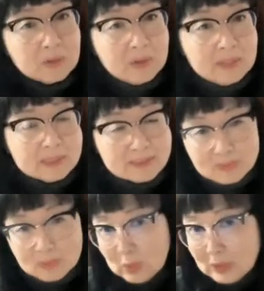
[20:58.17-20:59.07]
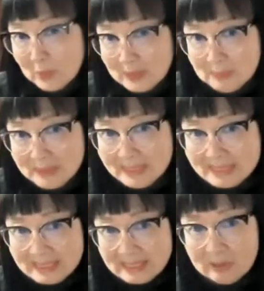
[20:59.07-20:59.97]
it's only one
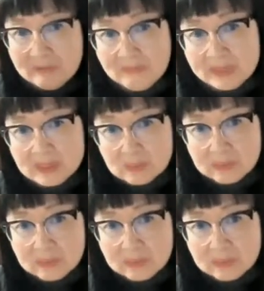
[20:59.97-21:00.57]
piece in all of this,